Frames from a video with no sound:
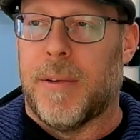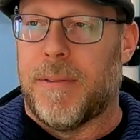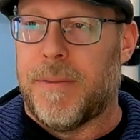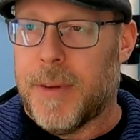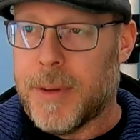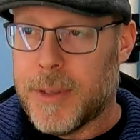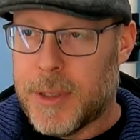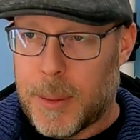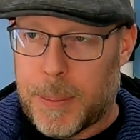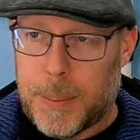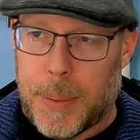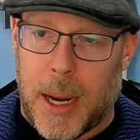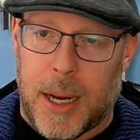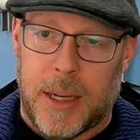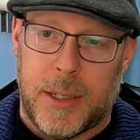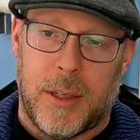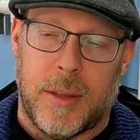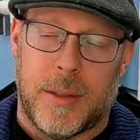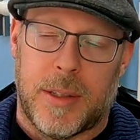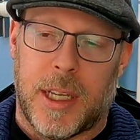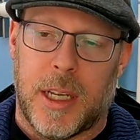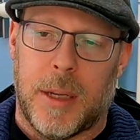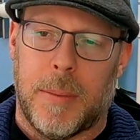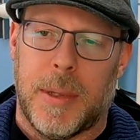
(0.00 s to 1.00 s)
your filter
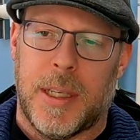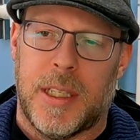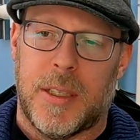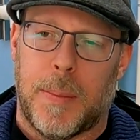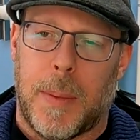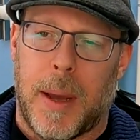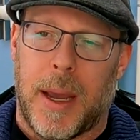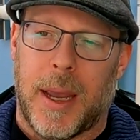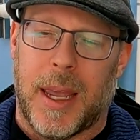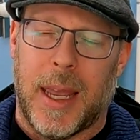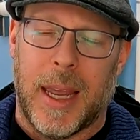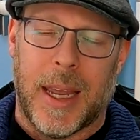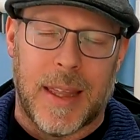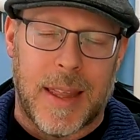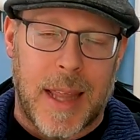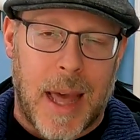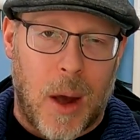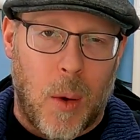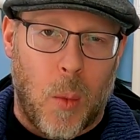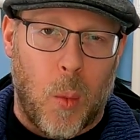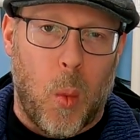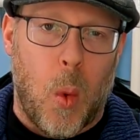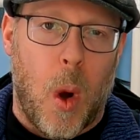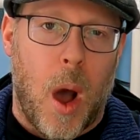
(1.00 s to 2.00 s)
pressure is going to be spiking, and
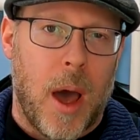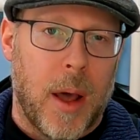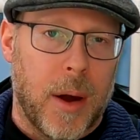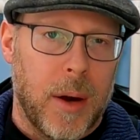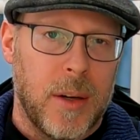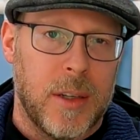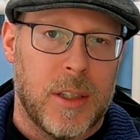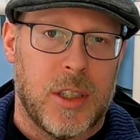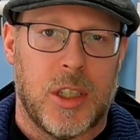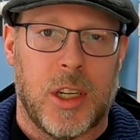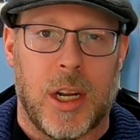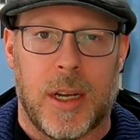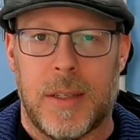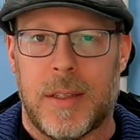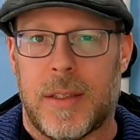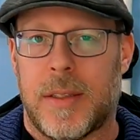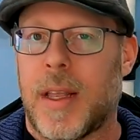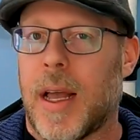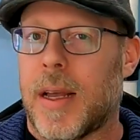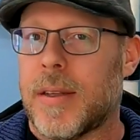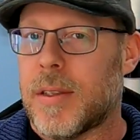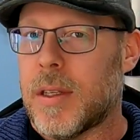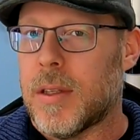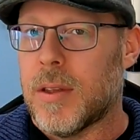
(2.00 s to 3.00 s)
that water just
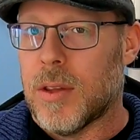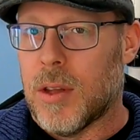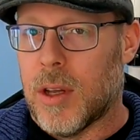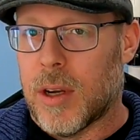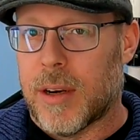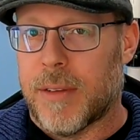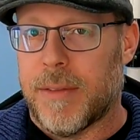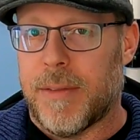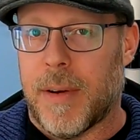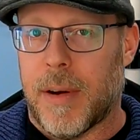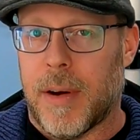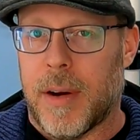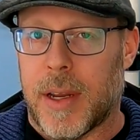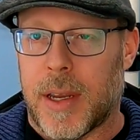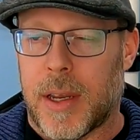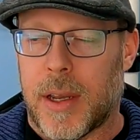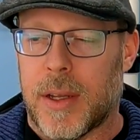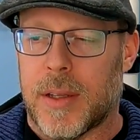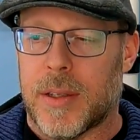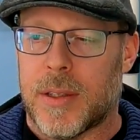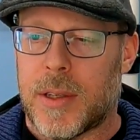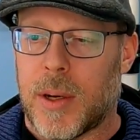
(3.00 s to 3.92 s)
doesn't look very good.